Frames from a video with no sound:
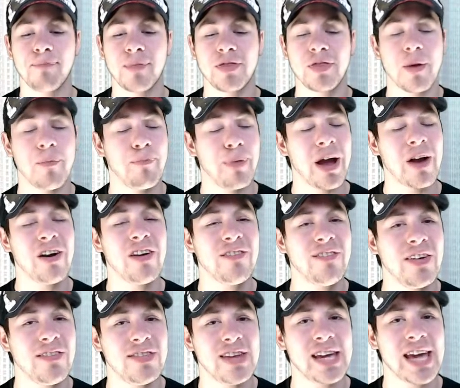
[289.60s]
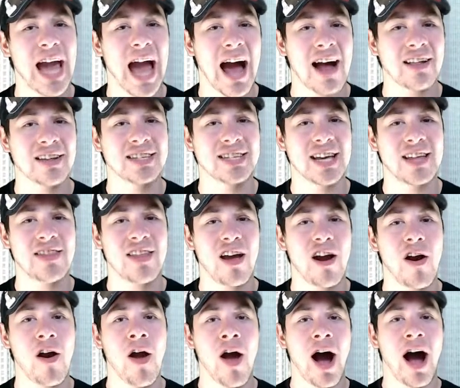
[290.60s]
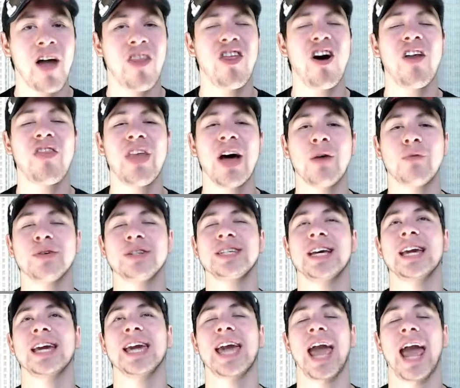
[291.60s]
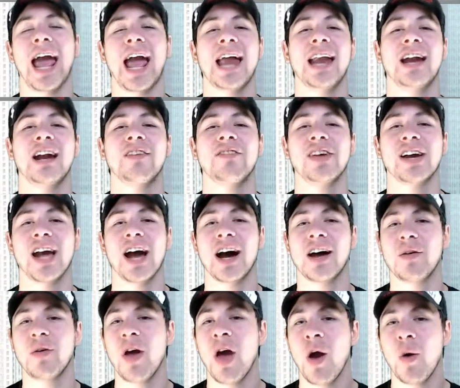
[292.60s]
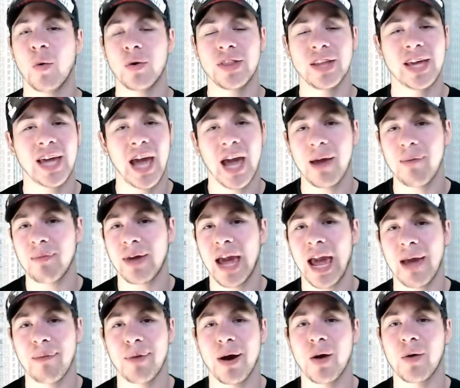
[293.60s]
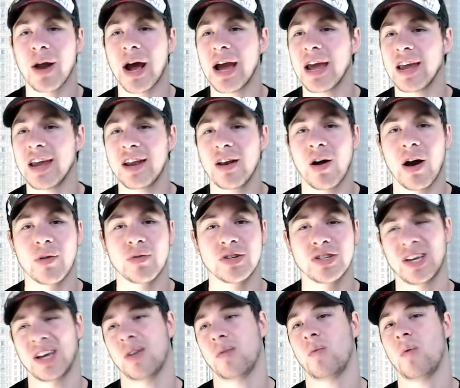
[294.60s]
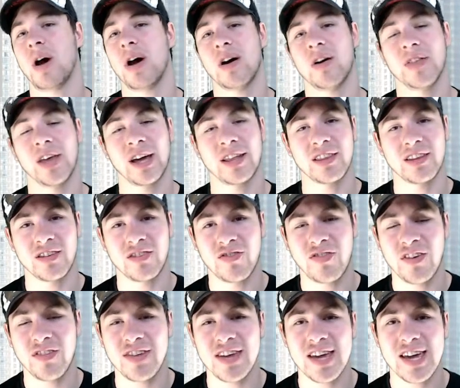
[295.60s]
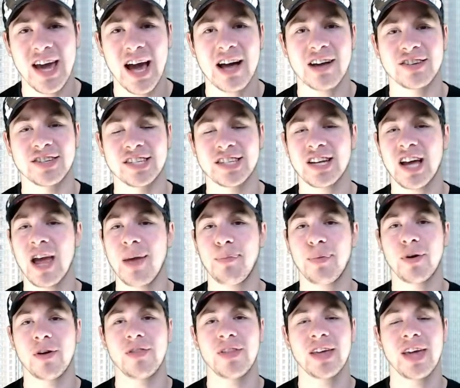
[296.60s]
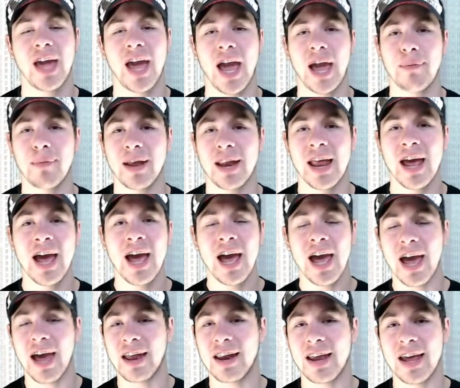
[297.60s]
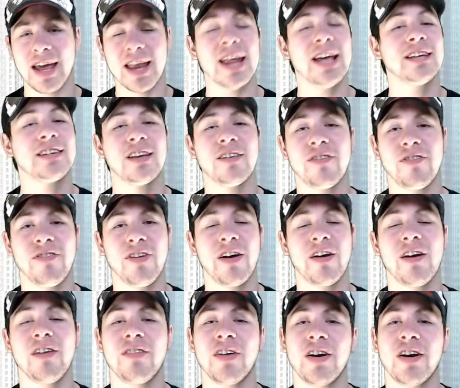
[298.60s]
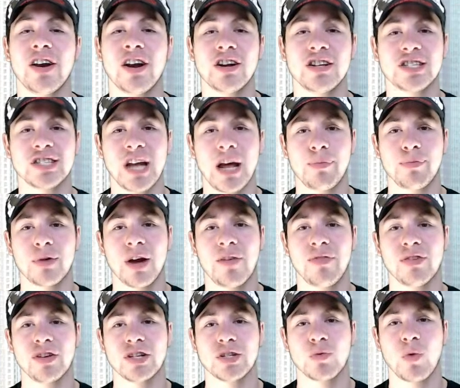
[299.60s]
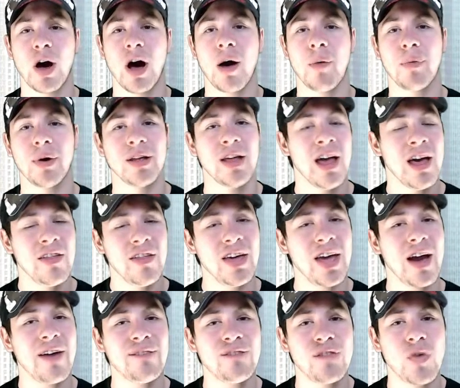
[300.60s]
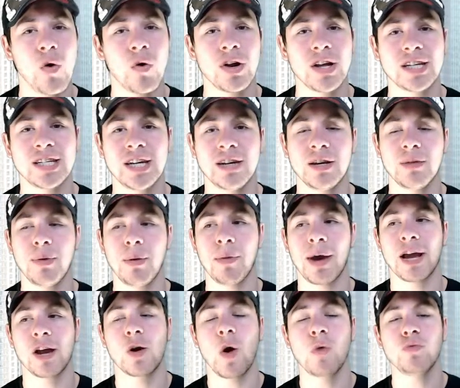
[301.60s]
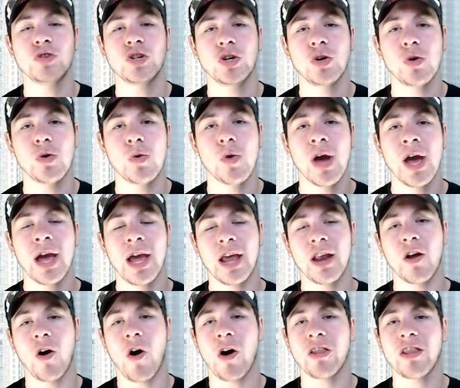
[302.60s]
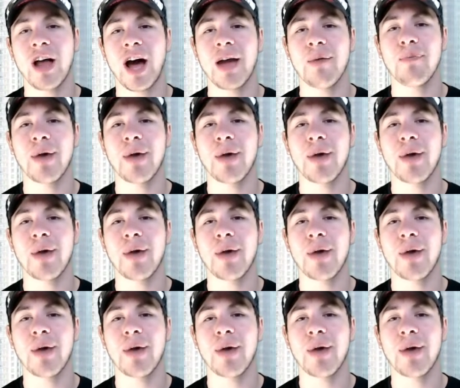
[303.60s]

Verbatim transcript: the Barrett 50 cal is in there. I thought that was a cannon of a gun when the game came out. I was like, wow, they got this 50 cal sniper in the game, and it is a very, very good sniper rifle as well. But the M40 seemed to be my go-to in online